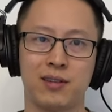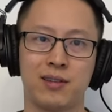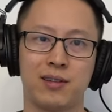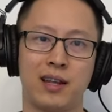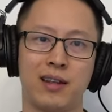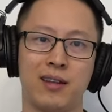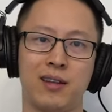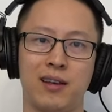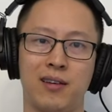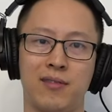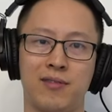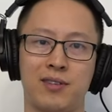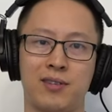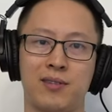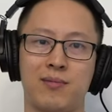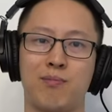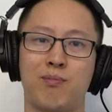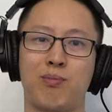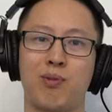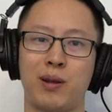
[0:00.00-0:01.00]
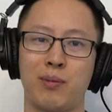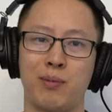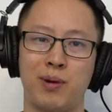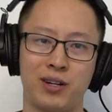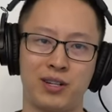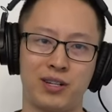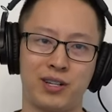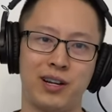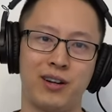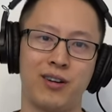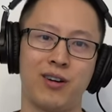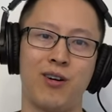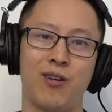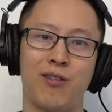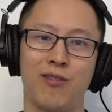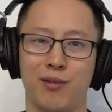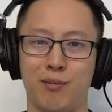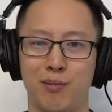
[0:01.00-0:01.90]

deadlifts pretty much hit all of the